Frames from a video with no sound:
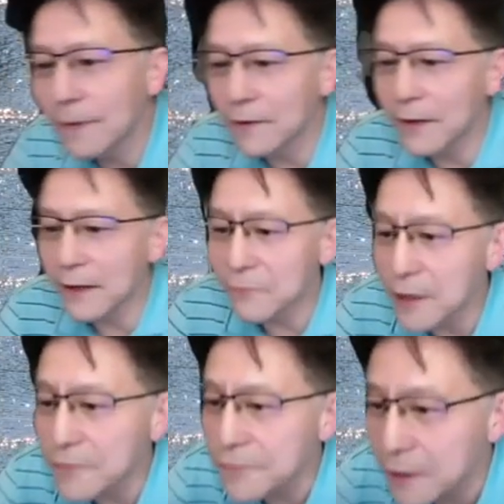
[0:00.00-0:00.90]
Okay, we
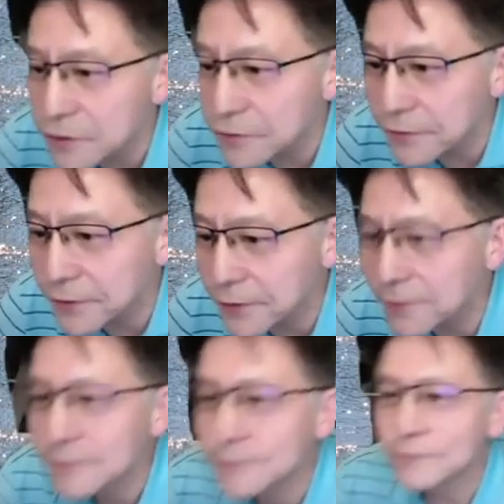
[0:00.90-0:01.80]
have philosopher here,
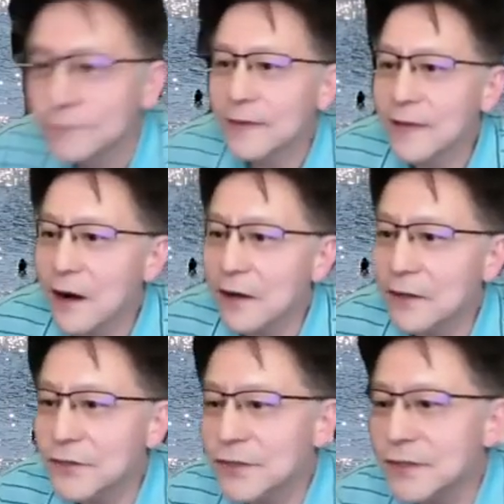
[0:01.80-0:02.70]

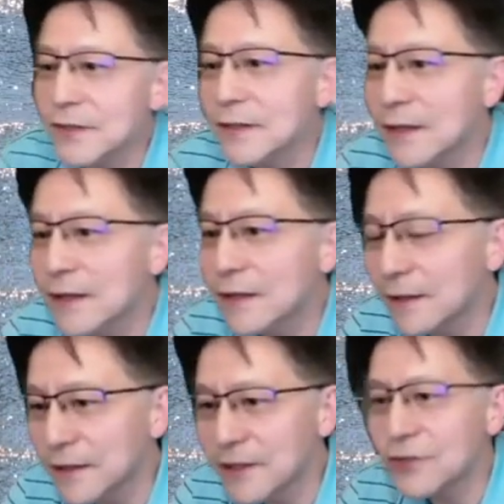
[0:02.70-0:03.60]
psychologist and
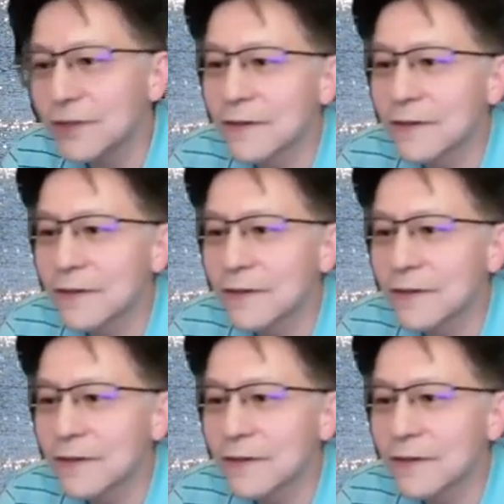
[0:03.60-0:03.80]
clinician.